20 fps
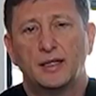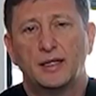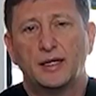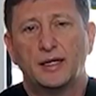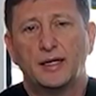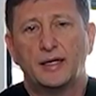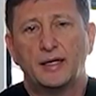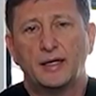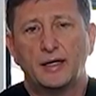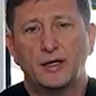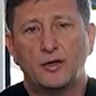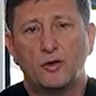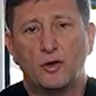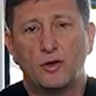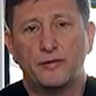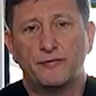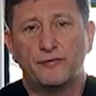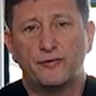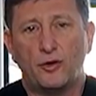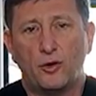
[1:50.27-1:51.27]

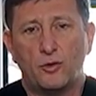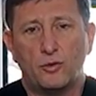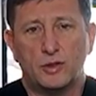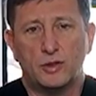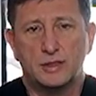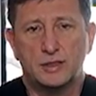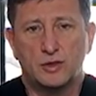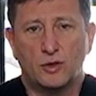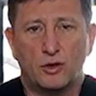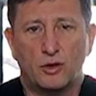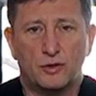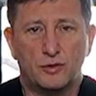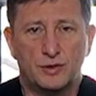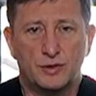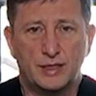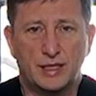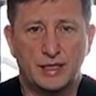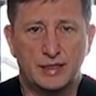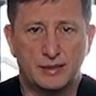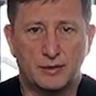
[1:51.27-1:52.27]
going forward. So all
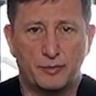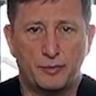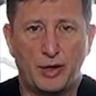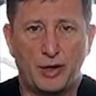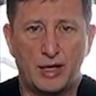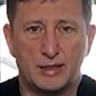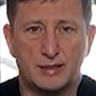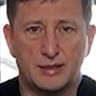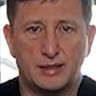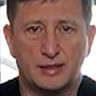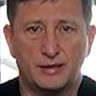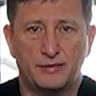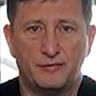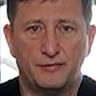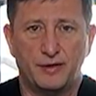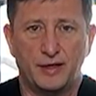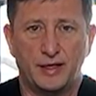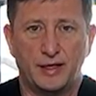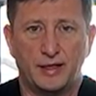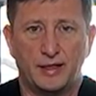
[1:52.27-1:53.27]
those things are
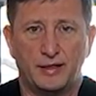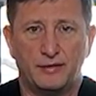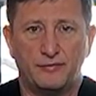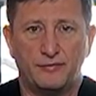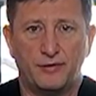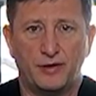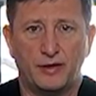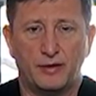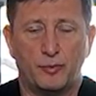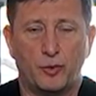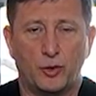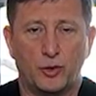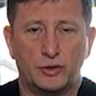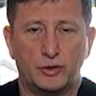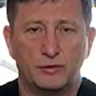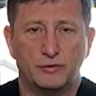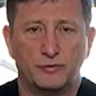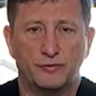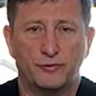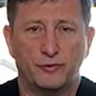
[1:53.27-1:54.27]
positive and very
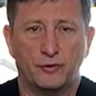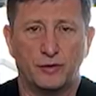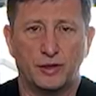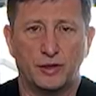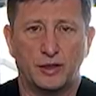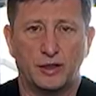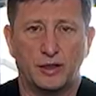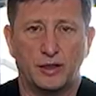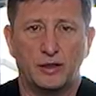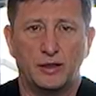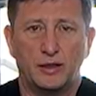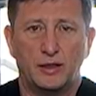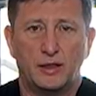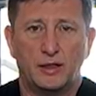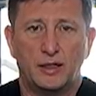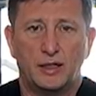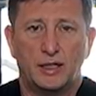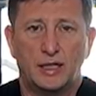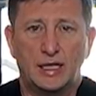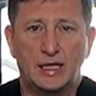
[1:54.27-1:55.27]
important for the
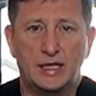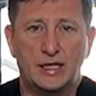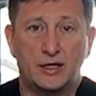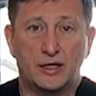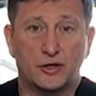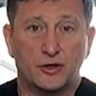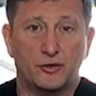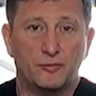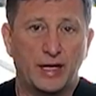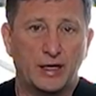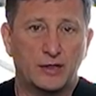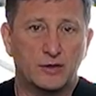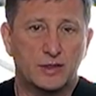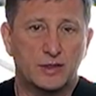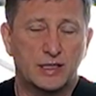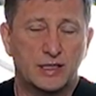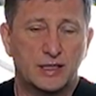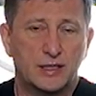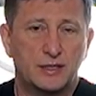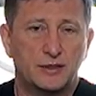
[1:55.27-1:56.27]
Ethereum
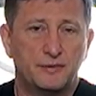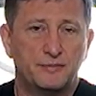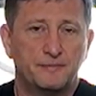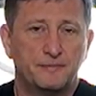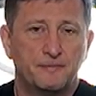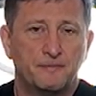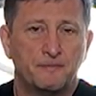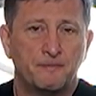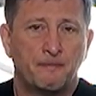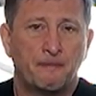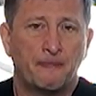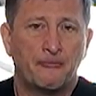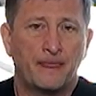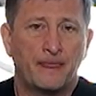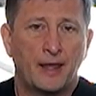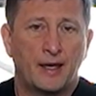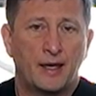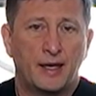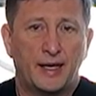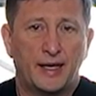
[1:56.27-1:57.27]
ecosystem.
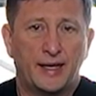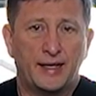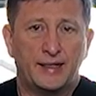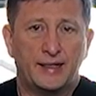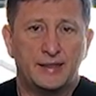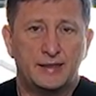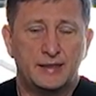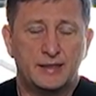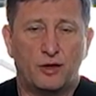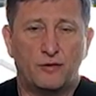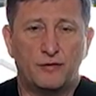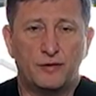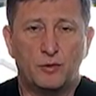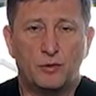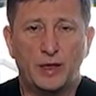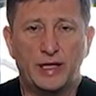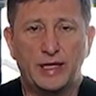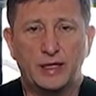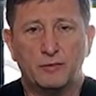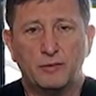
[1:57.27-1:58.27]
And over the
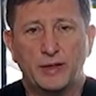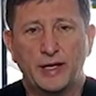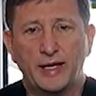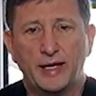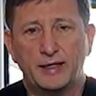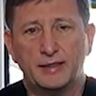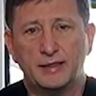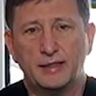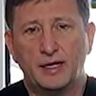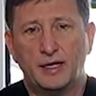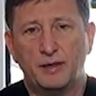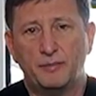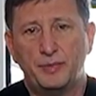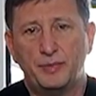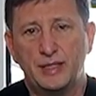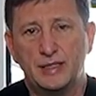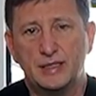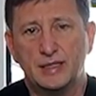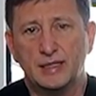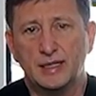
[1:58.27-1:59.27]
weekend we had
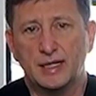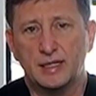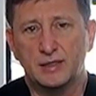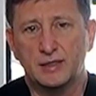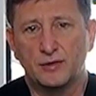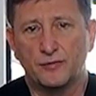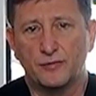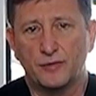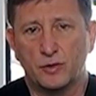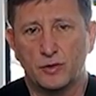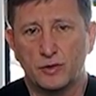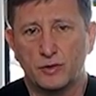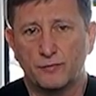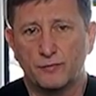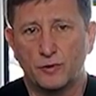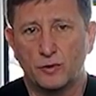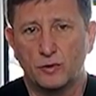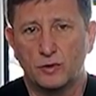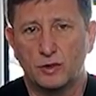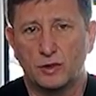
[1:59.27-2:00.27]
pizza day. So for those
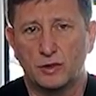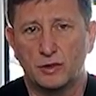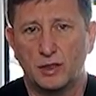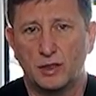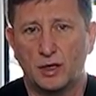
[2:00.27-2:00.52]
of you who don't